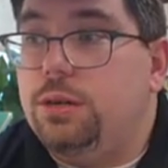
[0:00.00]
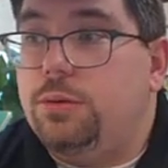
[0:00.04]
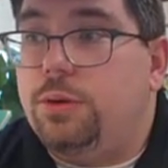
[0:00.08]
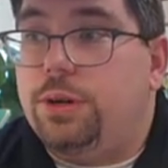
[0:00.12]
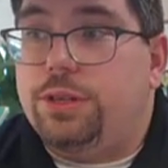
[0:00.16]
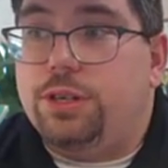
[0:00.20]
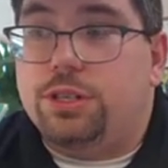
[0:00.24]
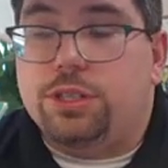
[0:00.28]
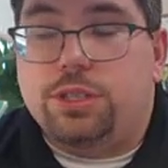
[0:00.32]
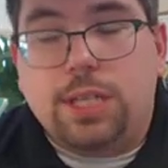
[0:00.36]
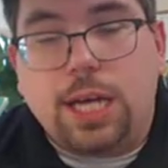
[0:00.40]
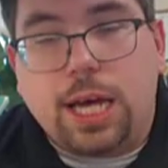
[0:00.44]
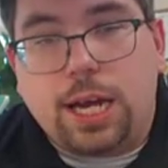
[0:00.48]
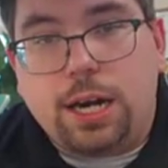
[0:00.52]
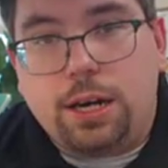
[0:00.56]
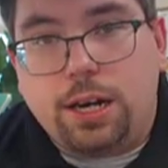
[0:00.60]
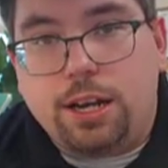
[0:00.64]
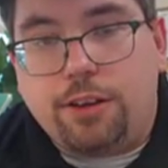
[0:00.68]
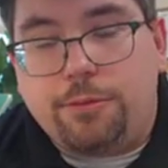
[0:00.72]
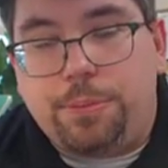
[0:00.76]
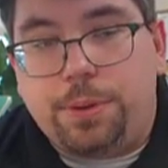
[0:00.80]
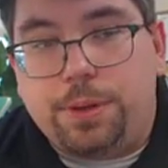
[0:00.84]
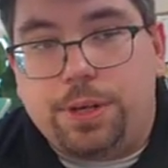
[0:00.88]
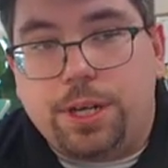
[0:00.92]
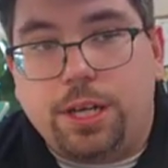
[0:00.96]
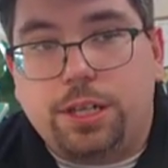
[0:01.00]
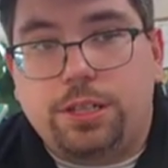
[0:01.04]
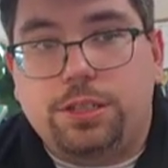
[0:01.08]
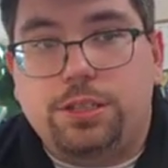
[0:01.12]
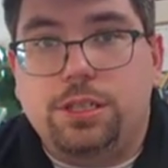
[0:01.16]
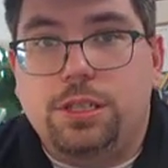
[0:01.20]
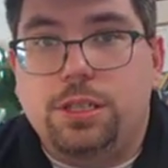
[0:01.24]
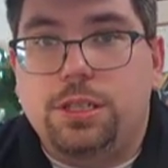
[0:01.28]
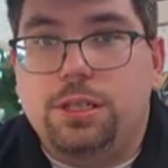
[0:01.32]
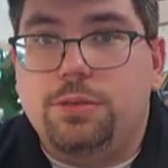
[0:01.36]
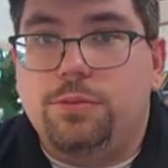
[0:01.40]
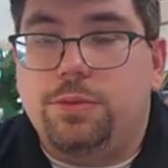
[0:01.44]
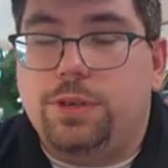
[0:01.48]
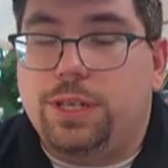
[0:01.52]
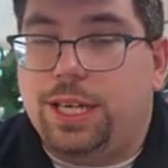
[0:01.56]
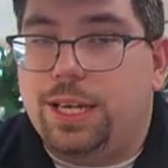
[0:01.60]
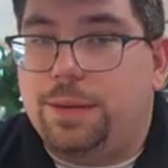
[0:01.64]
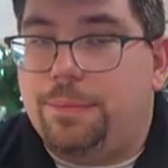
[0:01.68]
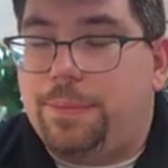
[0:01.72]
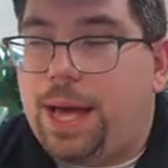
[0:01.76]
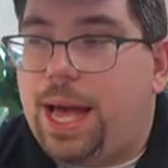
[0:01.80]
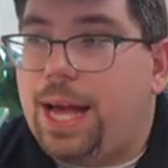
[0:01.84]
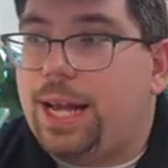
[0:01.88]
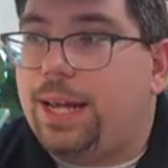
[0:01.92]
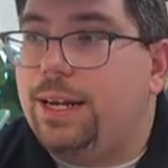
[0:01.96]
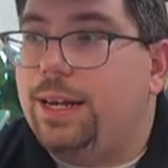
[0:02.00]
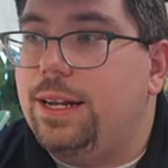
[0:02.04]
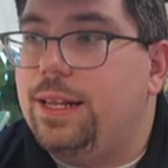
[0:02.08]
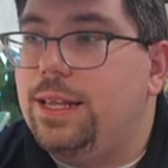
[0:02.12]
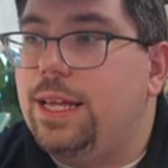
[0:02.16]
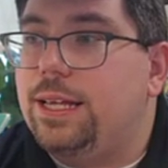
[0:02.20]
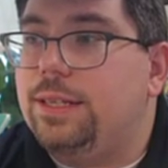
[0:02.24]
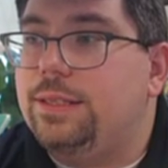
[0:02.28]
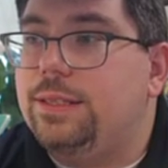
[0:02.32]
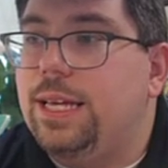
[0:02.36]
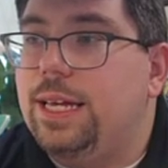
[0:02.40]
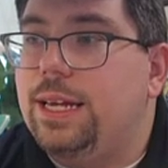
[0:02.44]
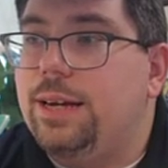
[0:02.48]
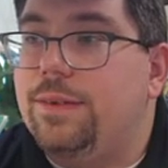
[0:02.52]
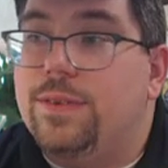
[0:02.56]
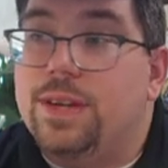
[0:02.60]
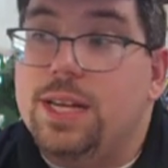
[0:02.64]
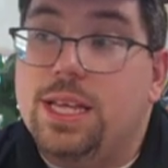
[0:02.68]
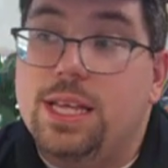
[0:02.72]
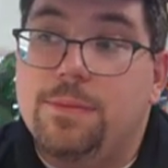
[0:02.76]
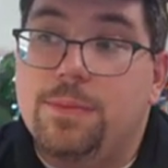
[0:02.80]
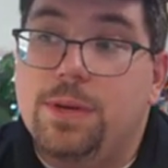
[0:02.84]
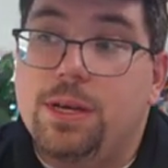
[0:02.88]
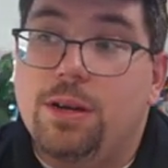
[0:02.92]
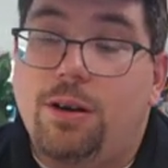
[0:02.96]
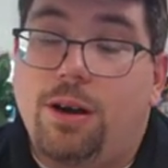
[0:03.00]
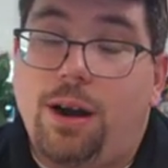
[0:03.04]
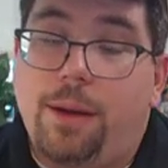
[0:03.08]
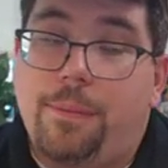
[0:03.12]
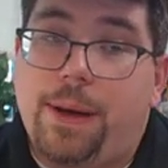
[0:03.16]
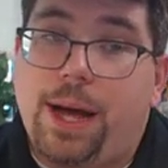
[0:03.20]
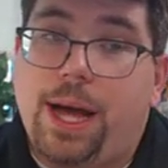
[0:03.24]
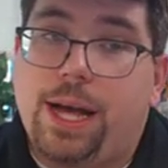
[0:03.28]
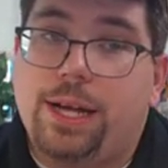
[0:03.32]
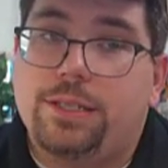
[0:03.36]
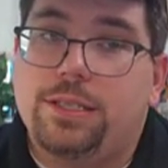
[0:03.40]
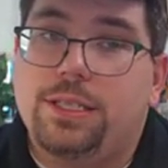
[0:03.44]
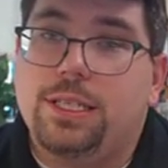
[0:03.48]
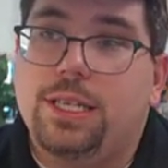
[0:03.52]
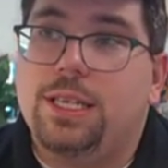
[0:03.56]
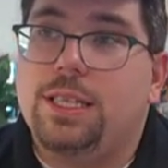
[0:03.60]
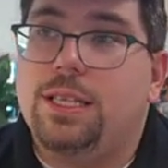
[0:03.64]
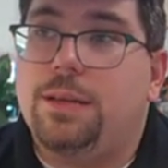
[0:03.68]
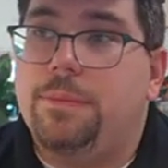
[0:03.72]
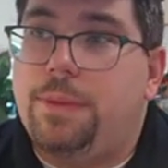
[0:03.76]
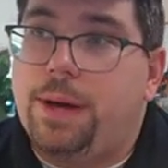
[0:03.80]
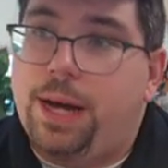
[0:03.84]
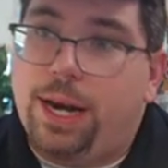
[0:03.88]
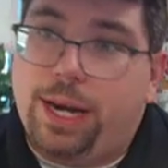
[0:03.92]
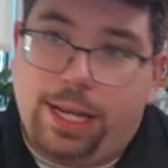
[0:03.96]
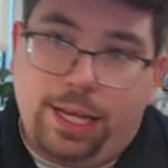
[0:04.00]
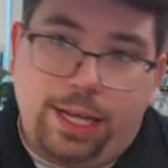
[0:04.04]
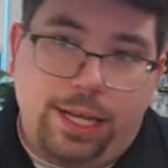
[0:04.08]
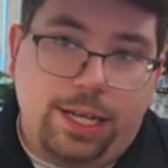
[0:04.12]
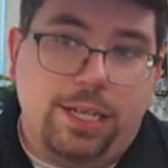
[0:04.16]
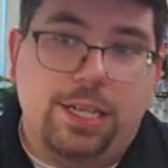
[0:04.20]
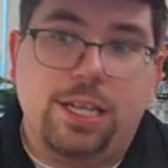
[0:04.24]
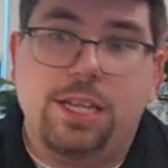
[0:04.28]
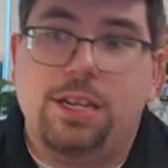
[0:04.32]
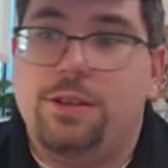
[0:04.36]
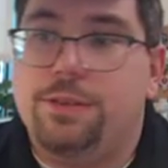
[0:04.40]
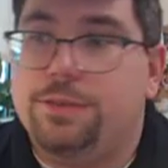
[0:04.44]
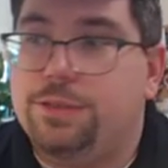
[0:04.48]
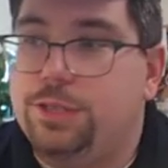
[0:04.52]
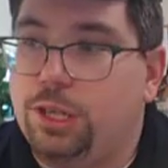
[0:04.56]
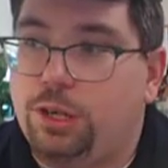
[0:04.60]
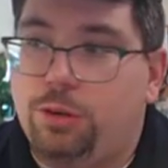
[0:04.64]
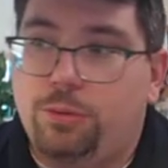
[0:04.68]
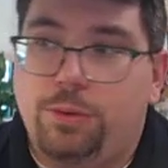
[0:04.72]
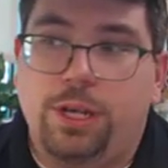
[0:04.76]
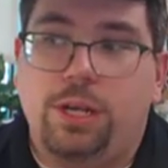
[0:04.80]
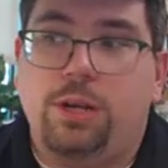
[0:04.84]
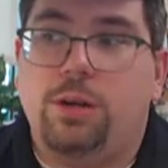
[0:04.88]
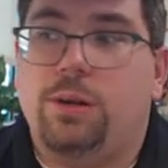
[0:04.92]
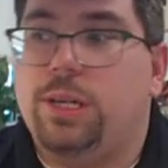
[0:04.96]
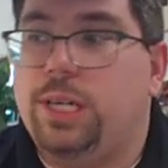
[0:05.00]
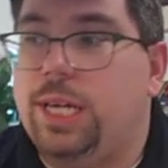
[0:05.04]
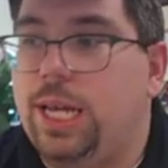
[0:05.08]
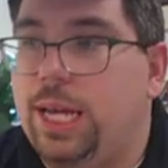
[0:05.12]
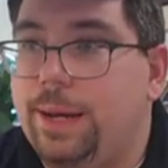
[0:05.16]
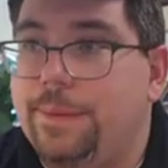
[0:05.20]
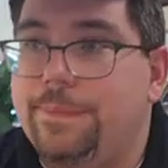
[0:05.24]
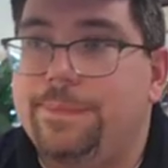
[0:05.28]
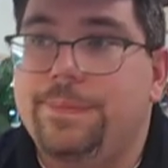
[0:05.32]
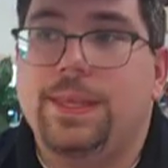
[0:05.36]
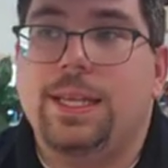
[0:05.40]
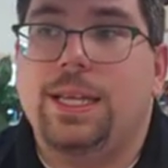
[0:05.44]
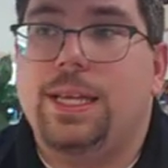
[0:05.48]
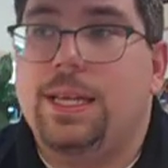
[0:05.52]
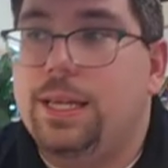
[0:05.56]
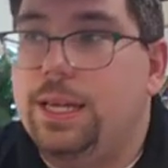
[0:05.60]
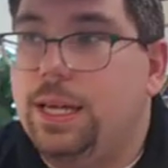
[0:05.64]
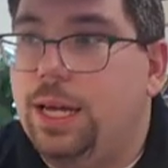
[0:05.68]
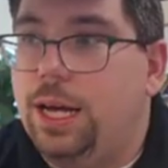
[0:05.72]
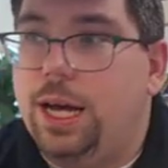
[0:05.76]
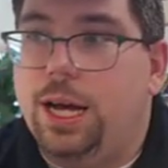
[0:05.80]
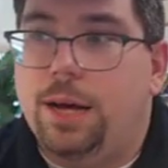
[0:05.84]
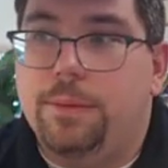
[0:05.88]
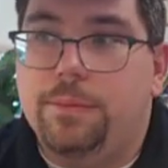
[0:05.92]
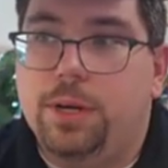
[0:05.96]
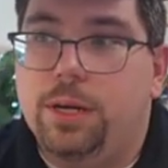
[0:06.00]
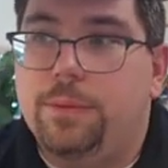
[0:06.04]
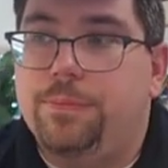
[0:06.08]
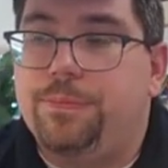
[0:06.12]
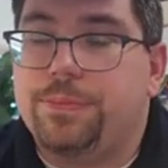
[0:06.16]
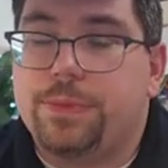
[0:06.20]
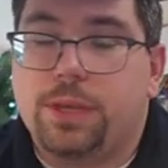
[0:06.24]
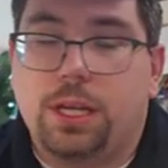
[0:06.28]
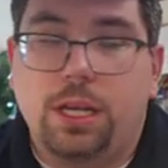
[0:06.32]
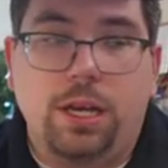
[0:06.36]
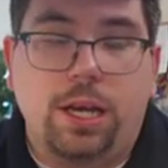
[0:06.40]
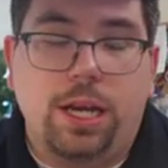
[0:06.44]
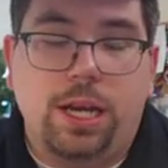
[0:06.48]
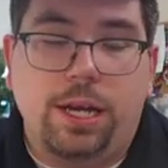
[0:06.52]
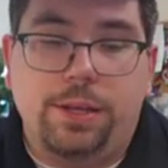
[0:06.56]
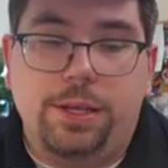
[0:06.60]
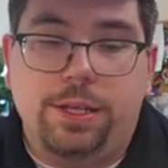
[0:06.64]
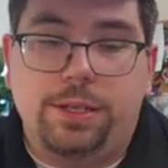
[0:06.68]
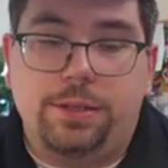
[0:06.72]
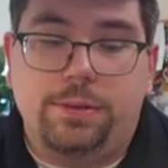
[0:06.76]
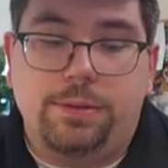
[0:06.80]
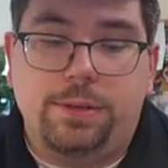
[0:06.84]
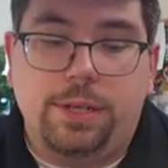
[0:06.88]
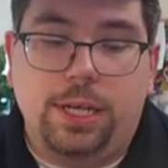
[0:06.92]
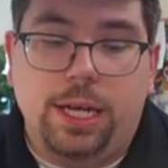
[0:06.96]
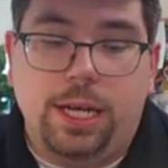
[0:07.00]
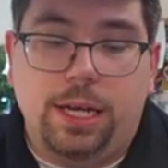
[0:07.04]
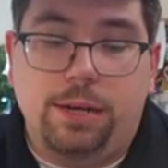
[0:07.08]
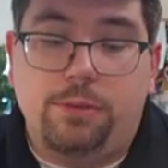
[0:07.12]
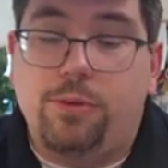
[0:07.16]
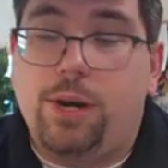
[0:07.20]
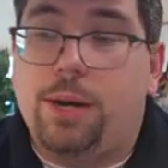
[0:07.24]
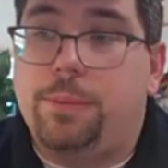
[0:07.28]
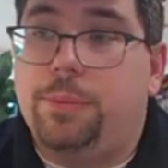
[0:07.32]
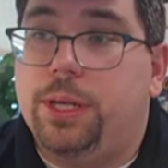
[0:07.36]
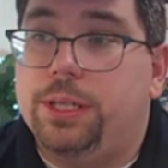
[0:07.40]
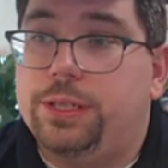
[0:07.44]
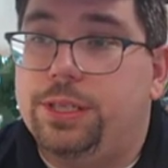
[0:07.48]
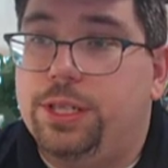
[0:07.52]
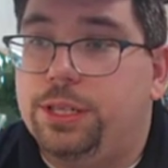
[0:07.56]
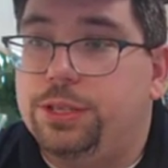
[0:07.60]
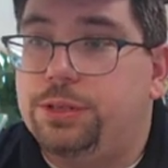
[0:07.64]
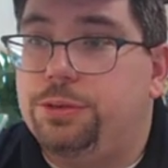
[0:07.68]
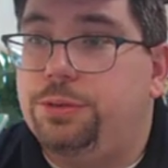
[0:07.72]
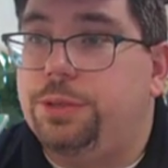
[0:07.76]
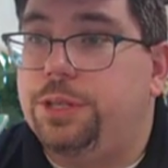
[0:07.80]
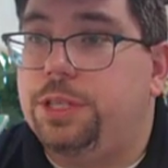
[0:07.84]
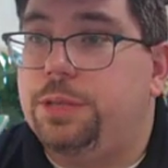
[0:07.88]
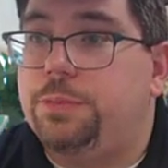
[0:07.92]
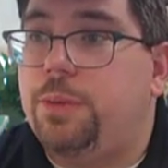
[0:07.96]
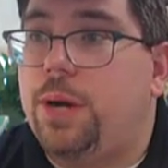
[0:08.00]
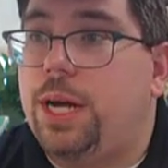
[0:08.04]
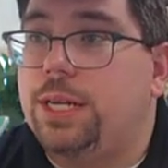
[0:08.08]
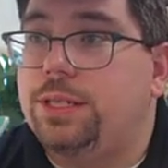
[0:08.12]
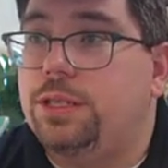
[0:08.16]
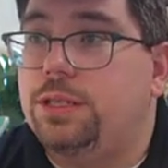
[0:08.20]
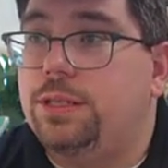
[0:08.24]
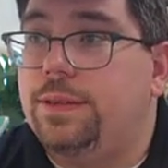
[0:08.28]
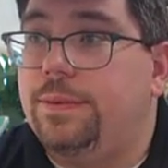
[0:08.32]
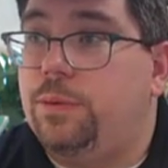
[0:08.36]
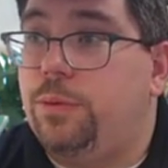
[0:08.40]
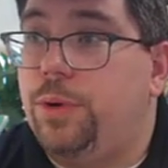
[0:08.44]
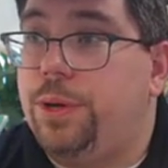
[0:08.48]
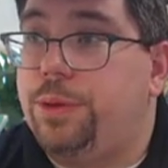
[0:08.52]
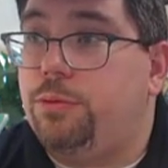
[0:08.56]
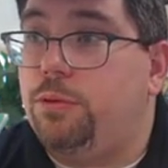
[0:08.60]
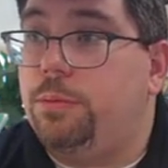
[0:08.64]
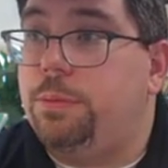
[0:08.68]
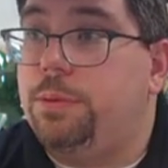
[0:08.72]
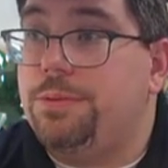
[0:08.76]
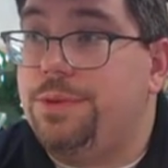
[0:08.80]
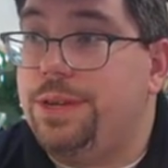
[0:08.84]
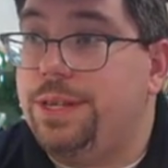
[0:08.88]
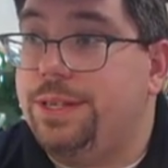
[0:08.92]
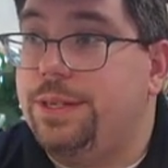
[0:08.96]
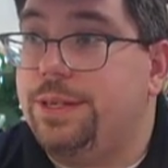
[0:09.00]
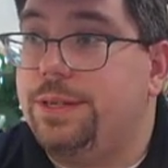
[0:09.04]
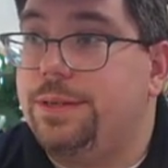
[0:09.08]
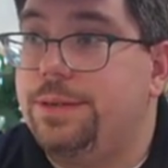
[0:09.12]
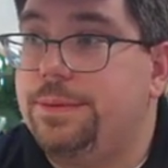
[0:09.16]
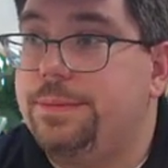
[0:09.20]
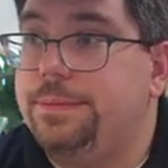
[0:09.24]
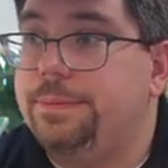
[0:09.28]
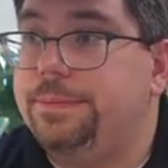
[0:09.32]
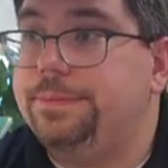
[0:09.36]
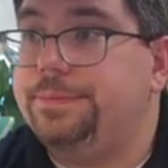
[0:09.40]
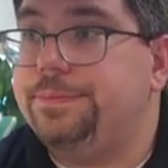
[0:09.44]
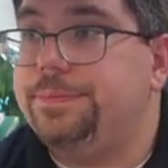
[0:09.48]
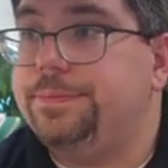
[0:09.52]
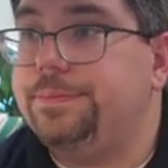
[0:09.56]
When there's not enough production, we get back into that state of anemia or hypoxia, and the body continues to recreate this red blood cells through this process of erythropoiesis.